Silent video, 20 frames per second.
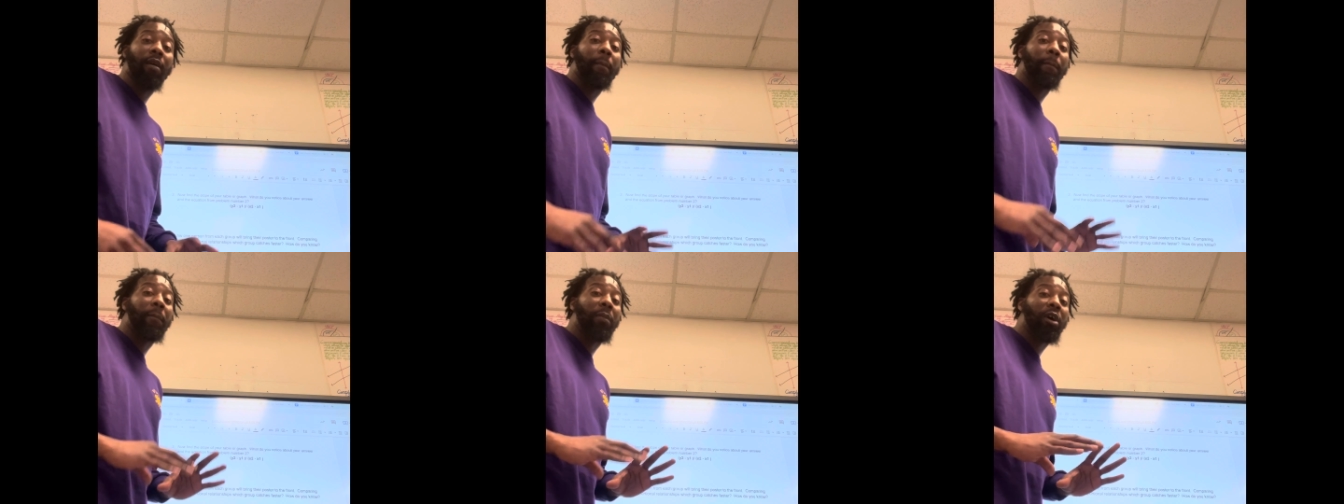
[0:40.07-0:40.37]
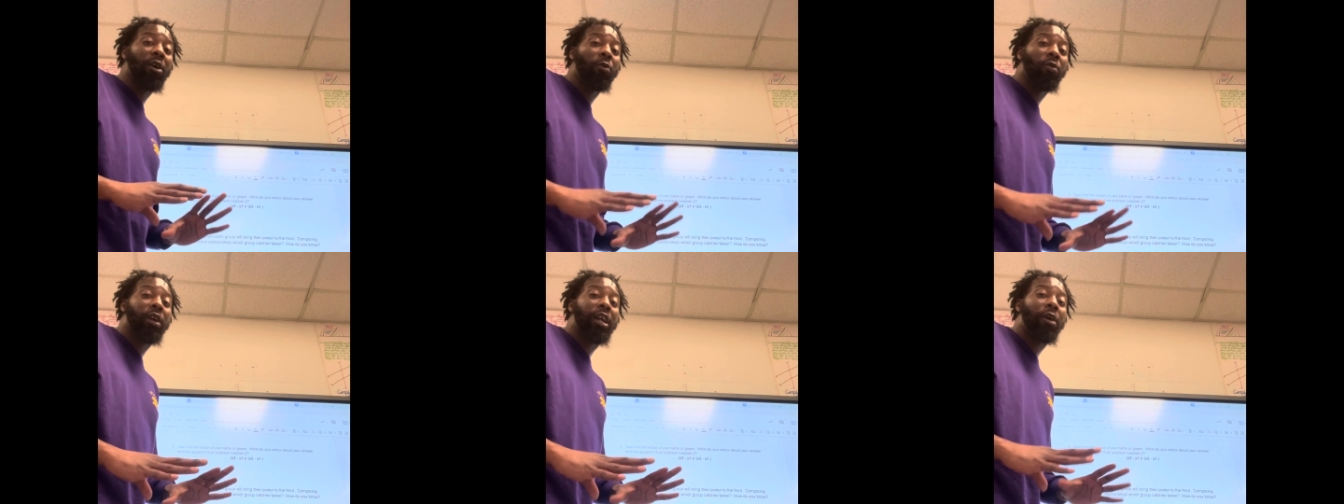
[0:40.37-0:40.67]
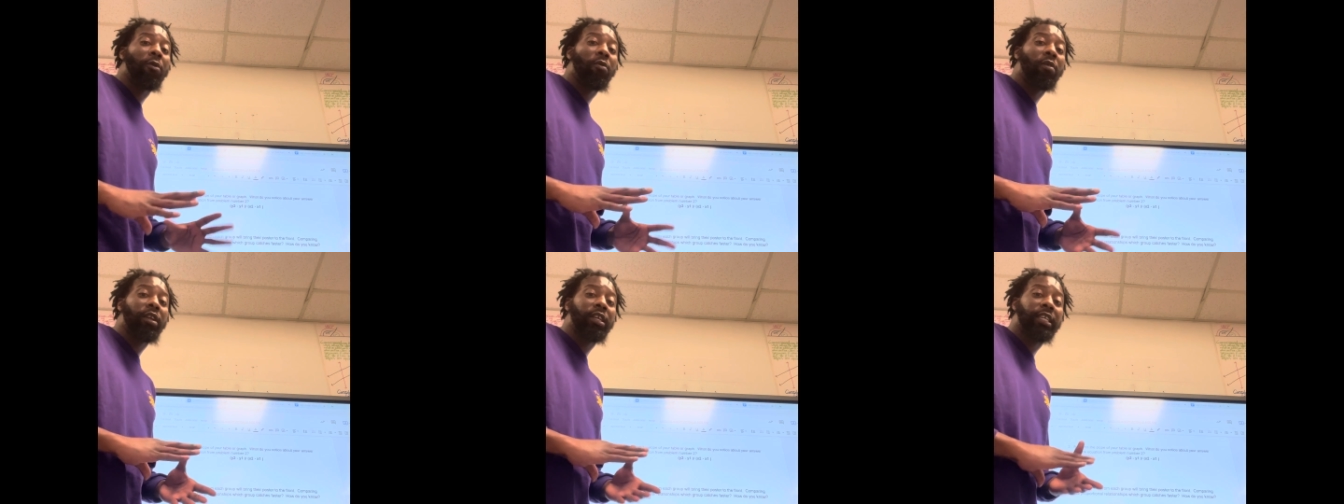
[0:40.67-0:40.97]
But what I
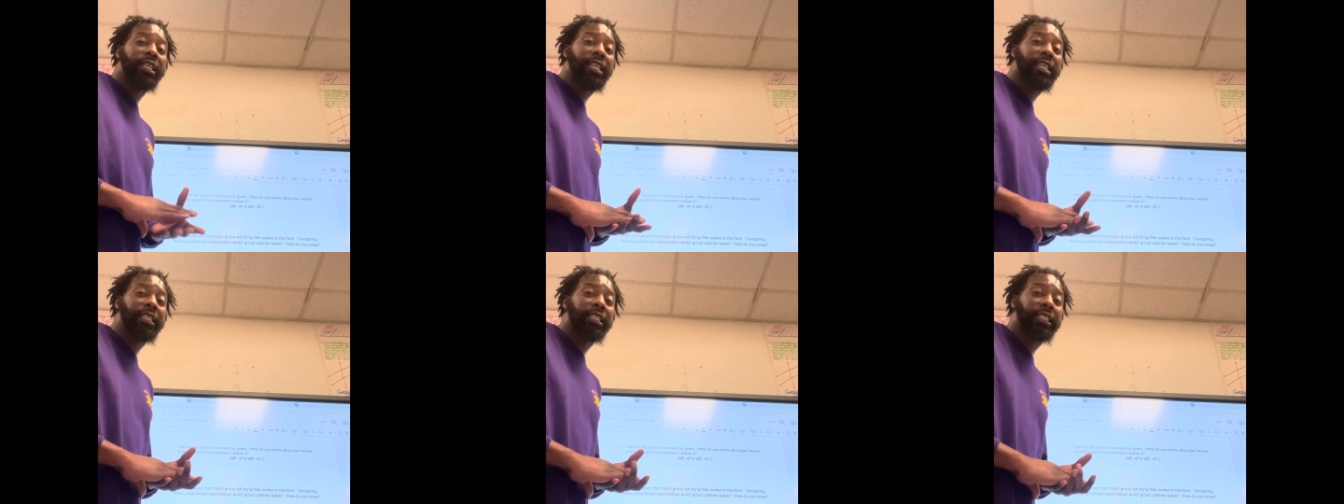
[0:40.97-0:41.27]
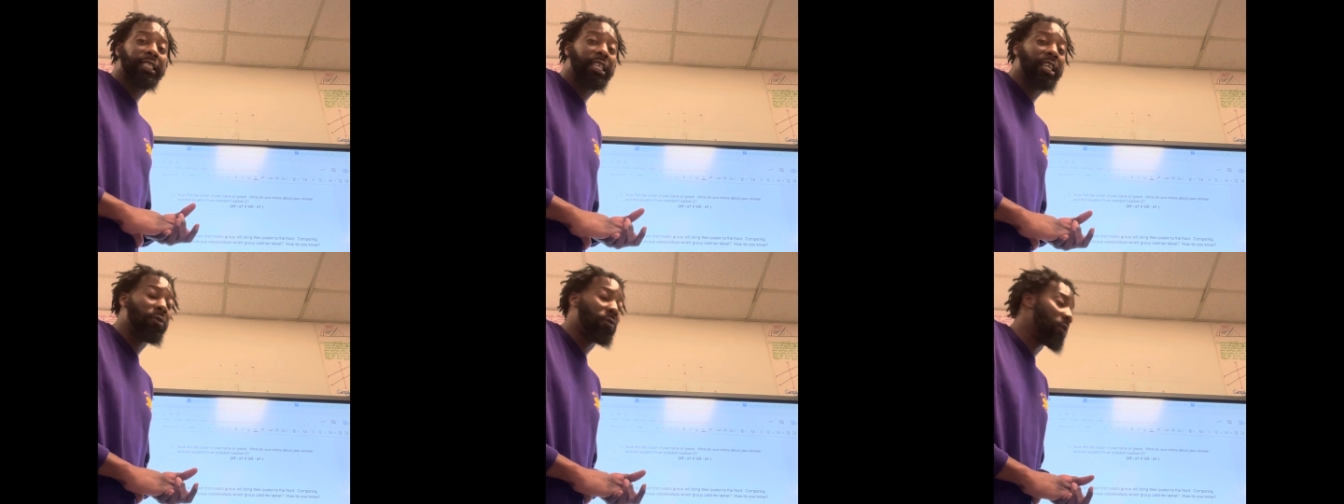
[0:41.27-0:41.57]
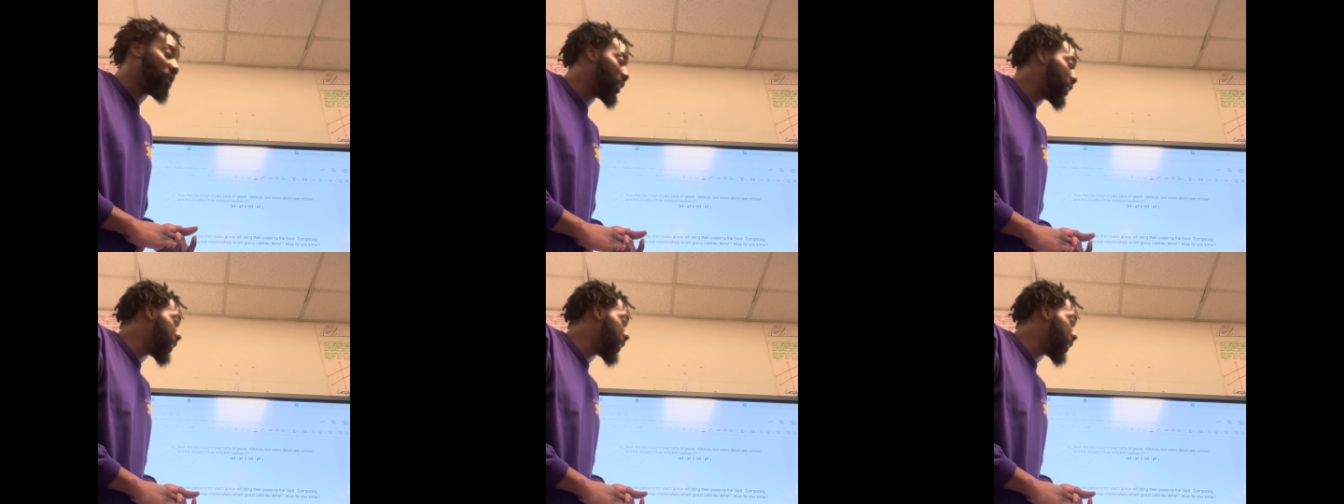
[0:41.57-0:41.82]
wanted kids to see was